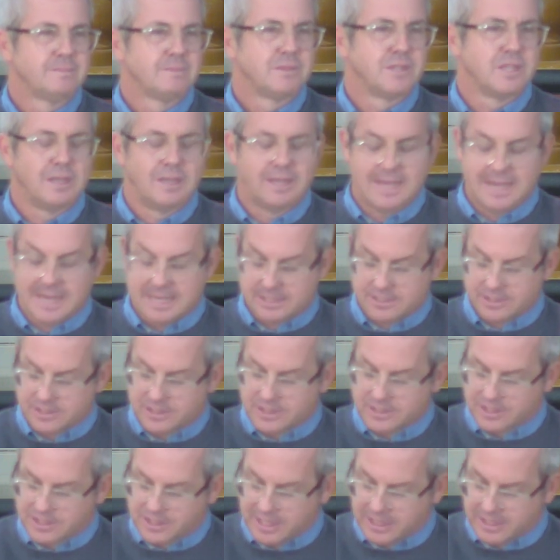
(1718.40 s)
The last
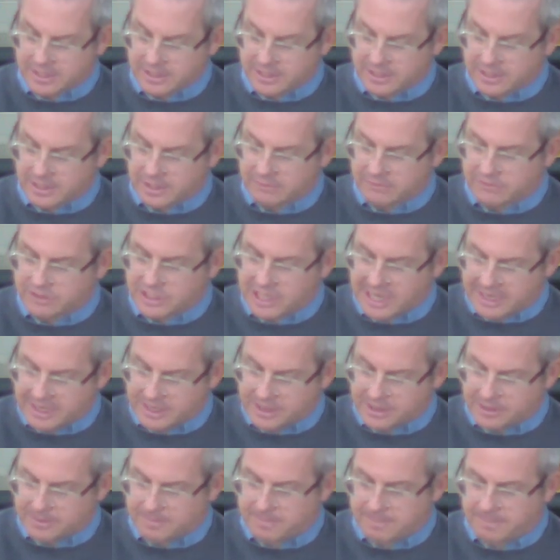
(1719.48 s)
descendant of
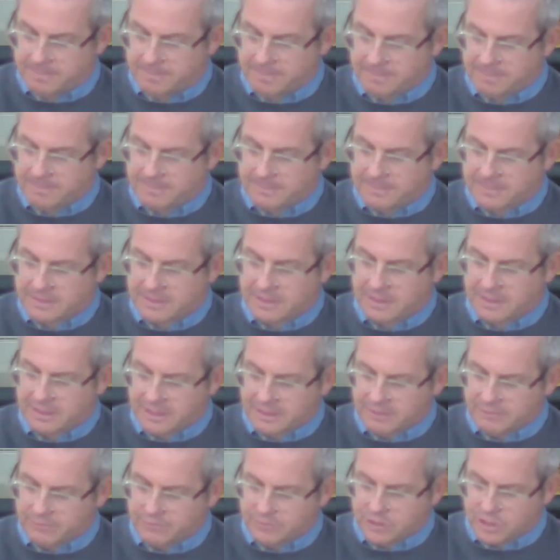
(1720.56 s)
Jacob
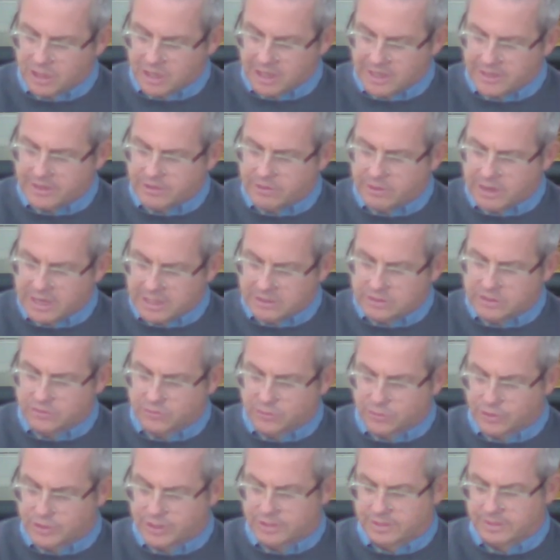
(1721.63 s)
lived, died, and rose
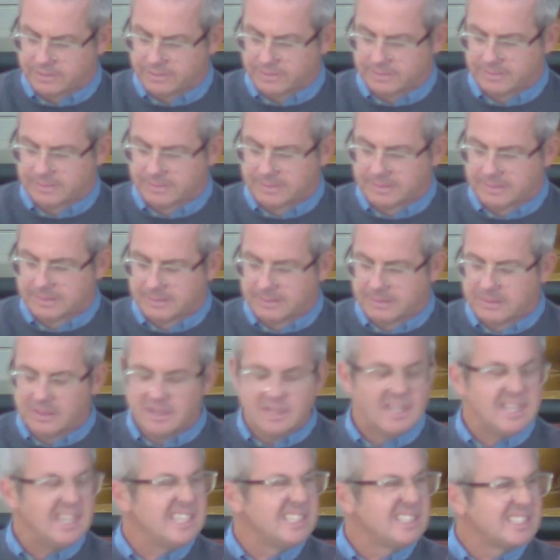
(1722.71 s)
for you.
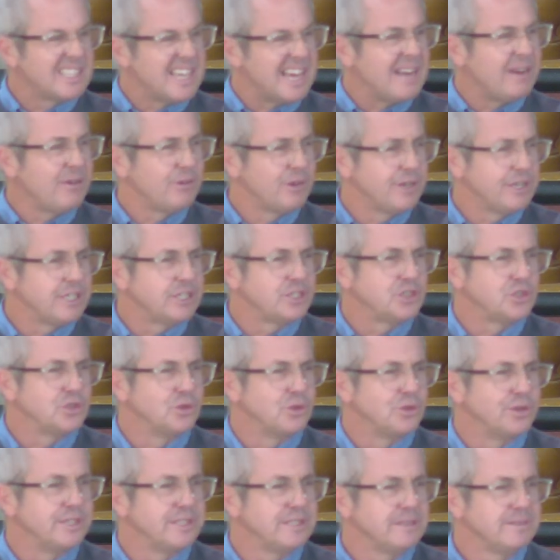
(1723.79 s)
Is that
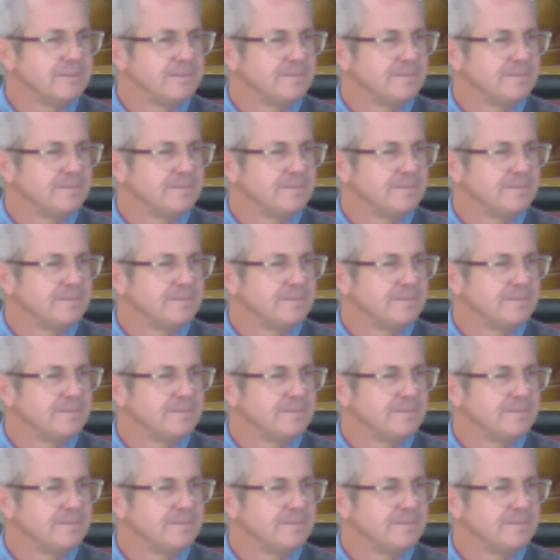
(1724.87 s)
reassuring?